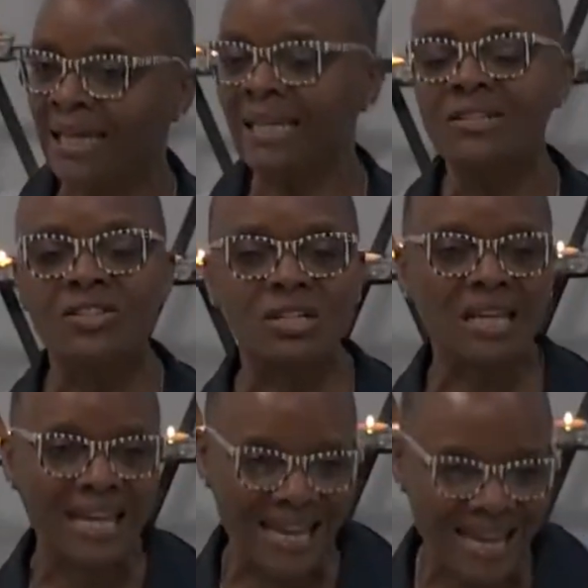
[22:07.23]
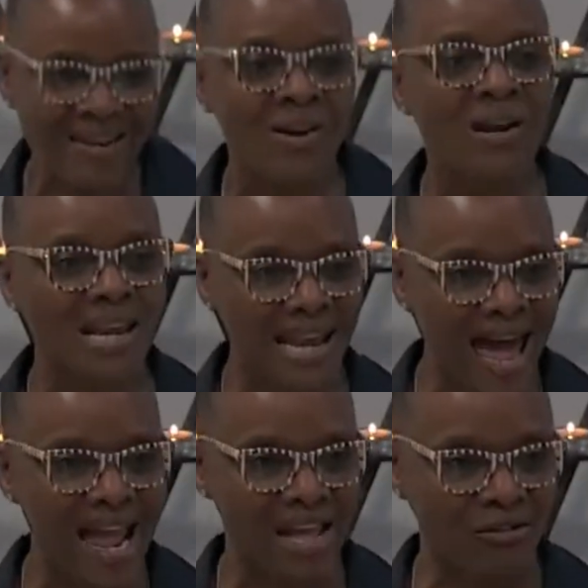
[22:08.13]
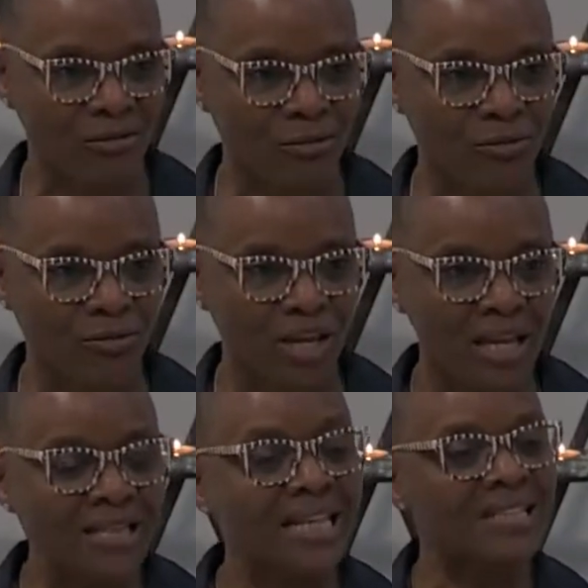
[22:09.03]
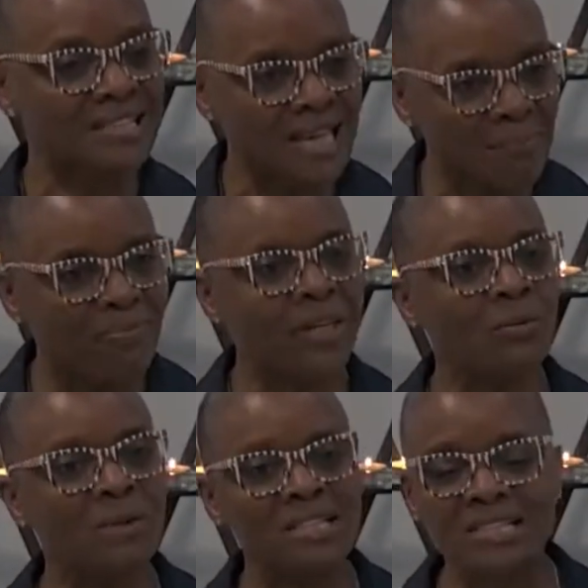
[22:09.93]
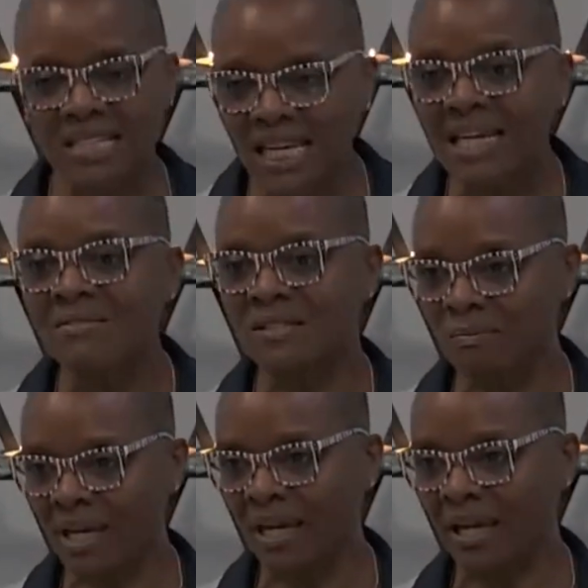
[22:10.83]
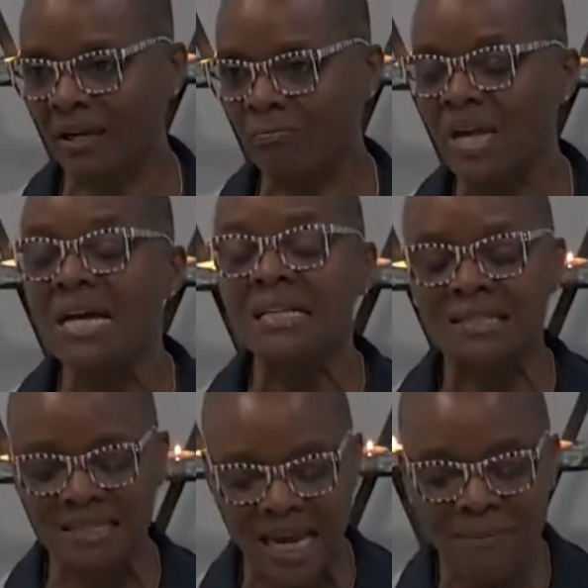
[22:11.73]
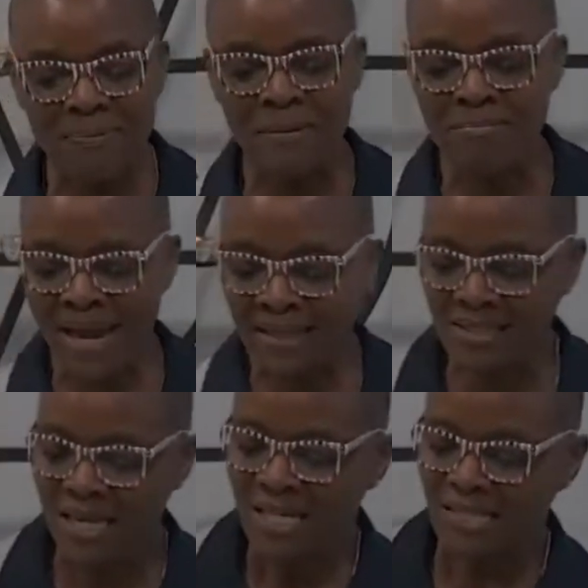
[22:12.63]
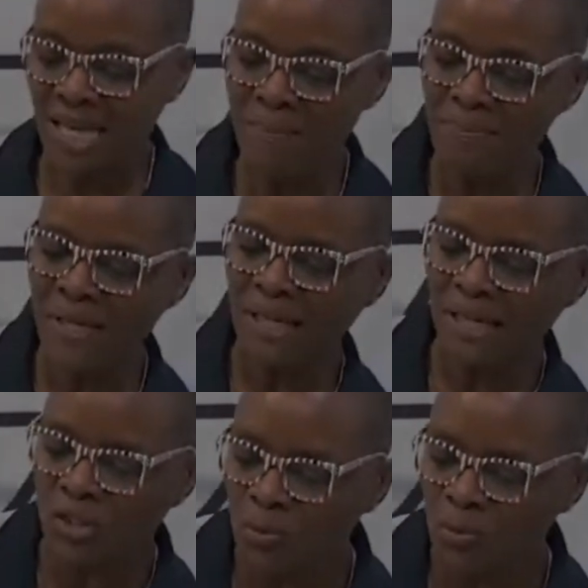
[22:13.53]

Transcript: into the inner life, that something receives me. Something is